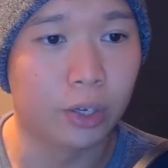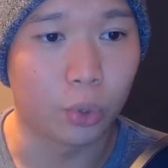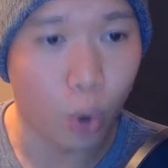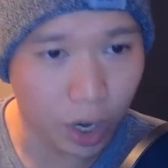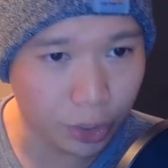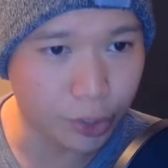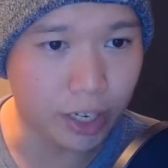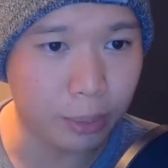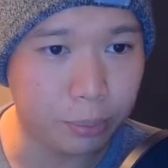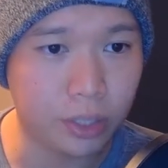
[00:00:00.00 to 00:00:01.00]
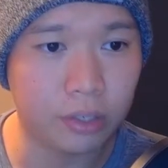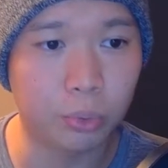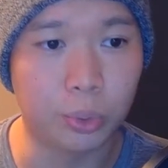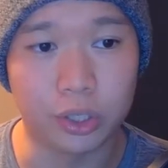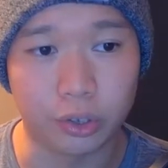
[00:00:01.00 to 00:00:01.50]
your quadriceps,
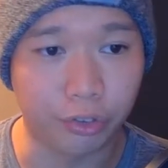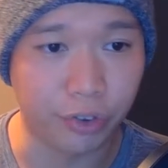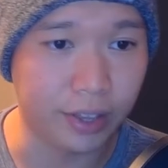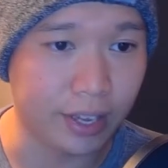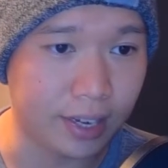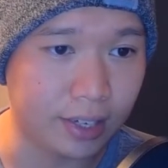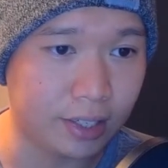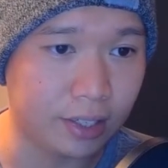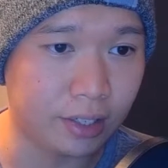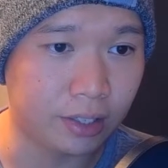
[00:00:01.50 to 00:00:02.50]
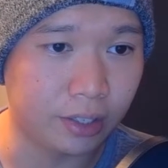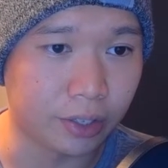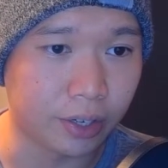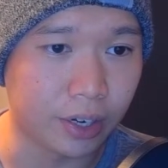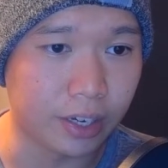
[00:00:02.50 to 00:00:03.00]
which is your front legs,
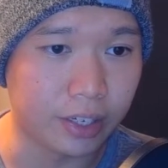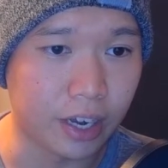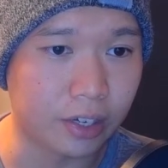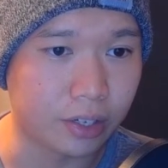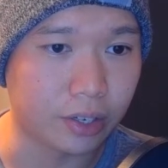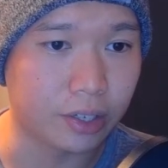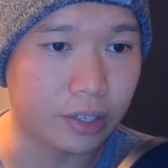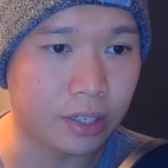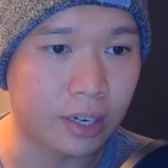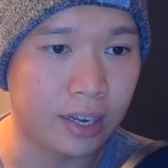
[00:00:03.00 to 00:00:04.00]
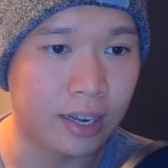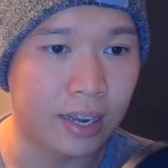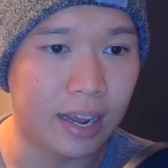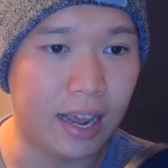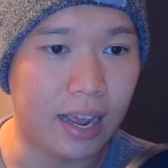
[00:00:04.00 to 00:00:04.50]
your adductors,
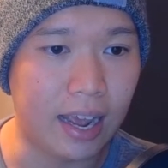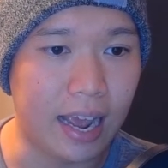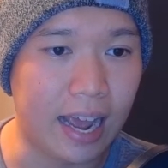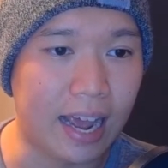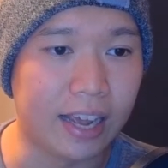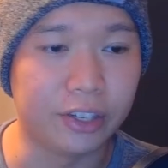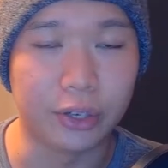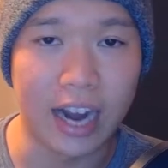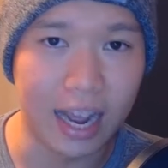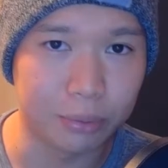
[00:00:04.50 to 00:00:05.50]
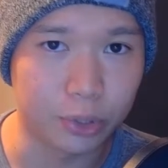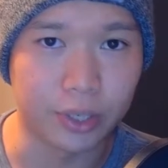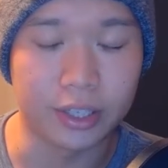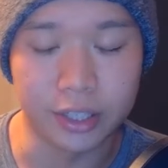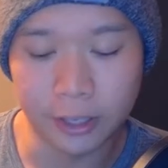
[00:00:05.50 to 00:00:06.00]
and your
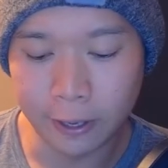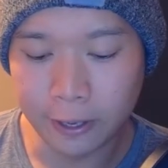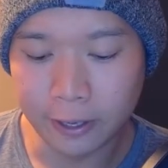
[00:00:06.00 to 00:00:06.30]
hamstrings.